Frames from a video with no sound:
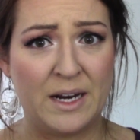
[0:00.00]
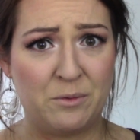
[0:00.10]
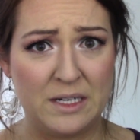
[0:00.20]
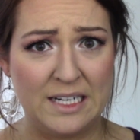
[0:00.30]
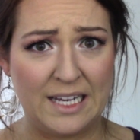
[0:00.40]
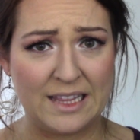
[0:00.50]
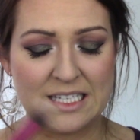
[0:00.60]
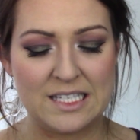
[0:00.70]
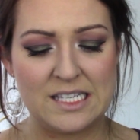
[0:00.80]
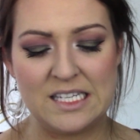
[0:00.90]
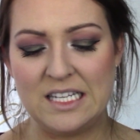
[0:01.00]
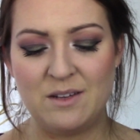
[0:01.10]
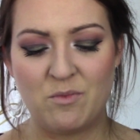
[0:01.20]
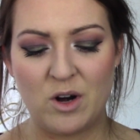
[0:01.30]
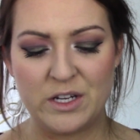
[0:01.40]
I really like this
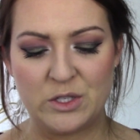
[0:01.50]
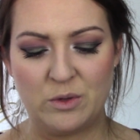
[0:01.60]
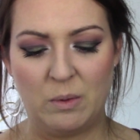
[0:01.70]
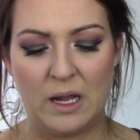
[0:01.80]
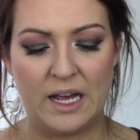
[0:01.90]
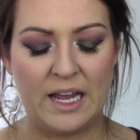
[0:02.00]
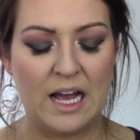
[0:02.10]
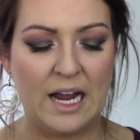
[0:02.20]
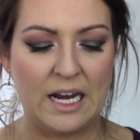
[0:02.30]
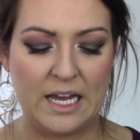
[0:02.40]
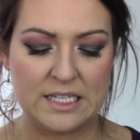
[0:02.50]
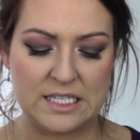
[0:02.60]
teeny brush to apply highlights.